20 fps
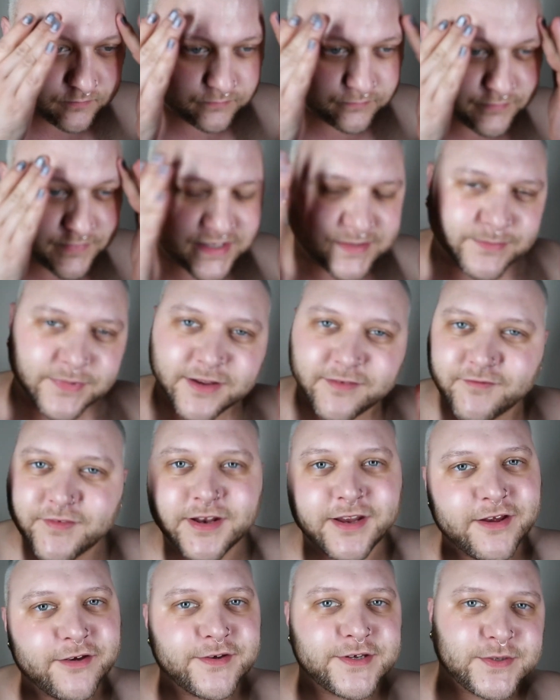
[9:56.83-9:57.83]
This is my
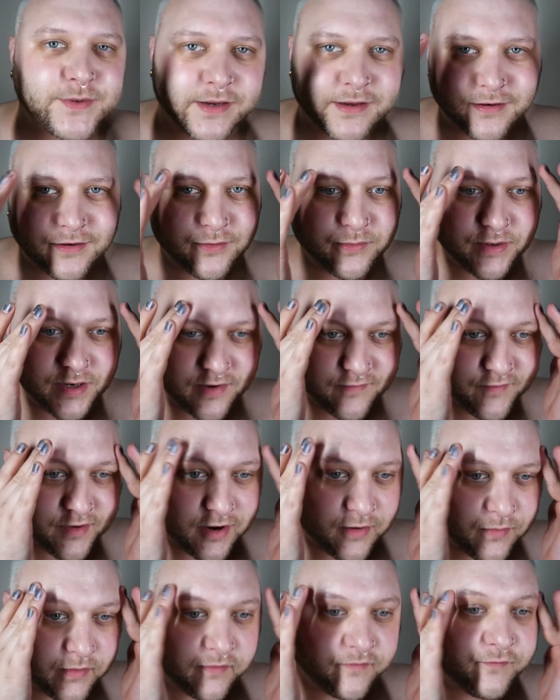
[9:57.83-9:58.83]
video, so I can do whatever I
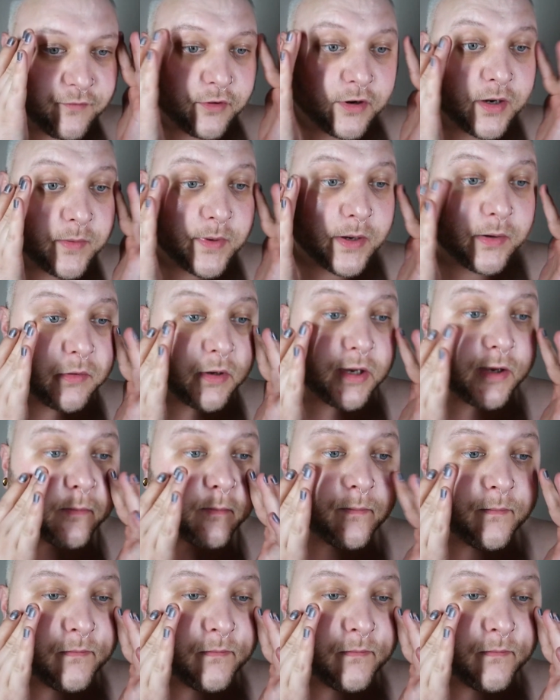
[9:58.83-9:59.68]
want for it, am I right?